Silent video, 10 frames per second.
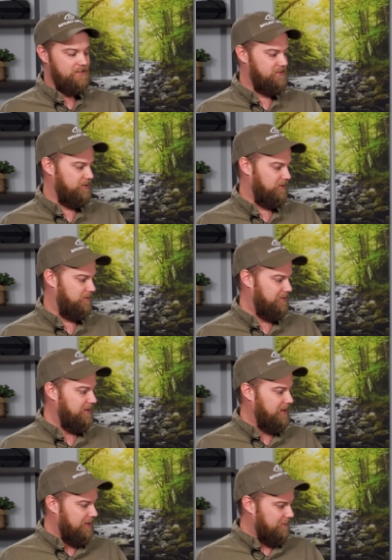So
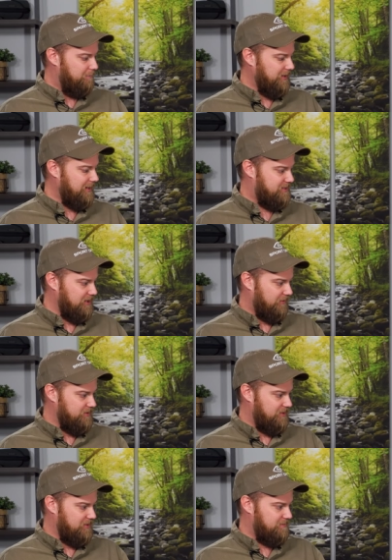biggest
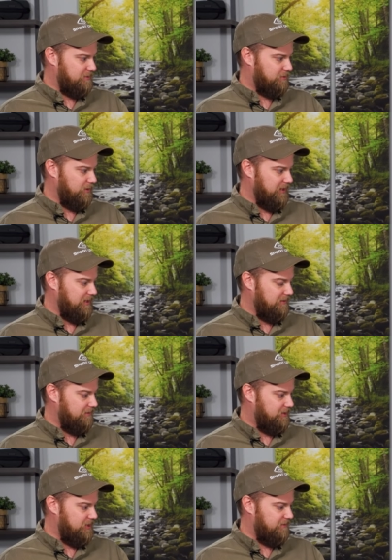differences
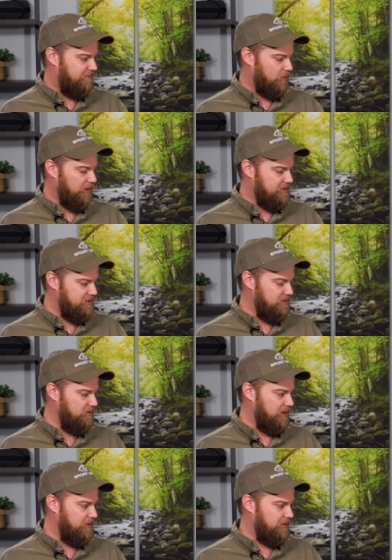between the 42